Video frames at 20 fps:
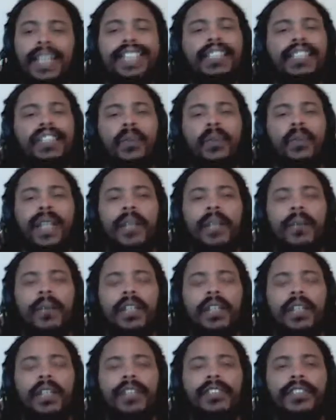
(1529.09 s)
that's just the way it
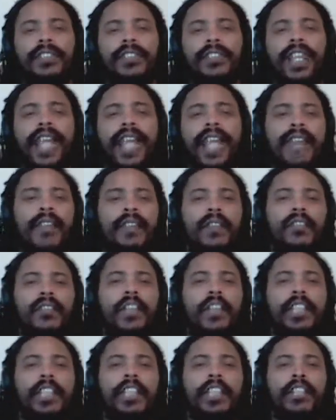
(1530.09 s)
works. Have you
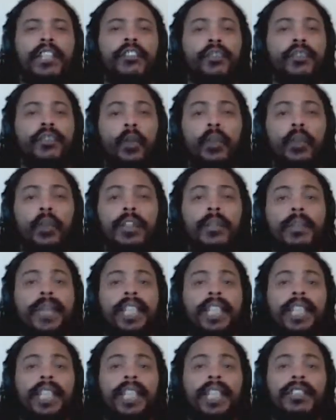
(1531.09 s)
ever tried to control your
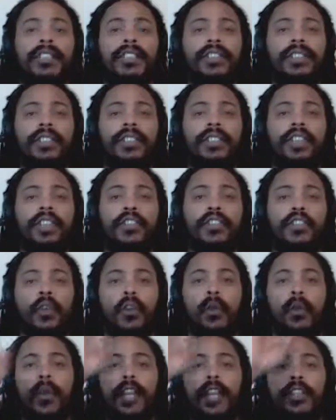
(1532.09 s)
meditation?
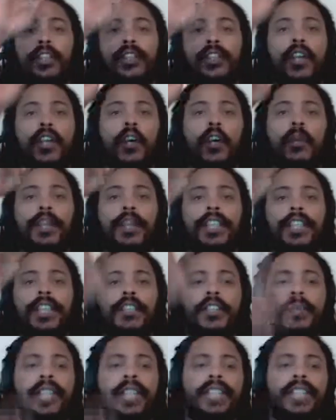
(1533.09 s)
Control where you go
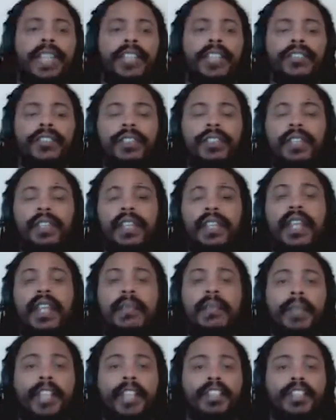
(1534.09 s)
within your meditation?
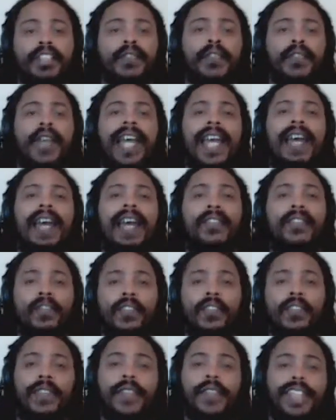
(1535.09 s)
Because if you have,
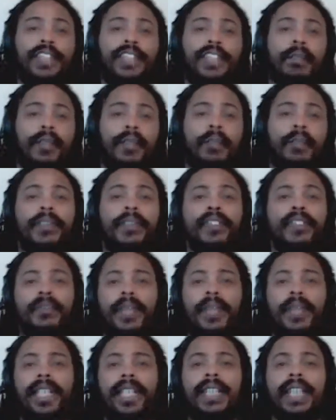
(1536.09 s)
you've defeated the purpose
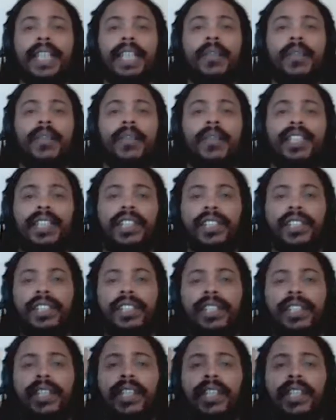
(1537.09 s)
of meditating, which
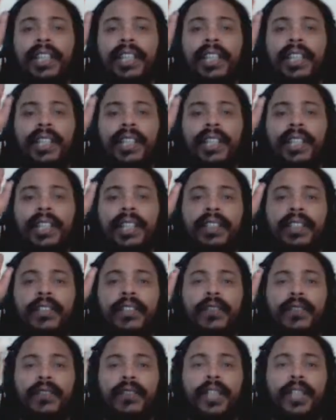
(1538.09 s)
is
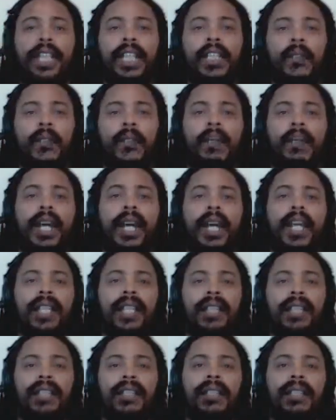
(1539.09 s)
to free your
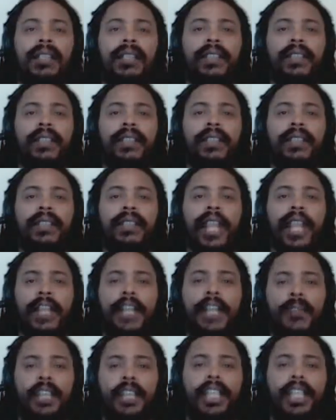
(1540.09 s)
mind
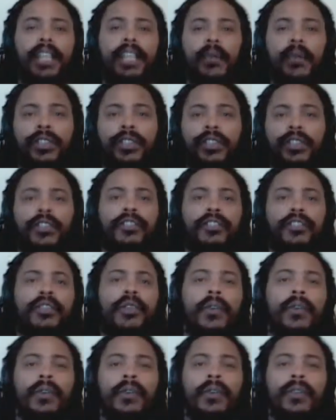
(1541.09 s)
and relinquish
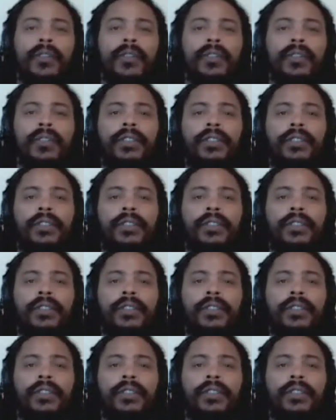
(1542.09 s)
control.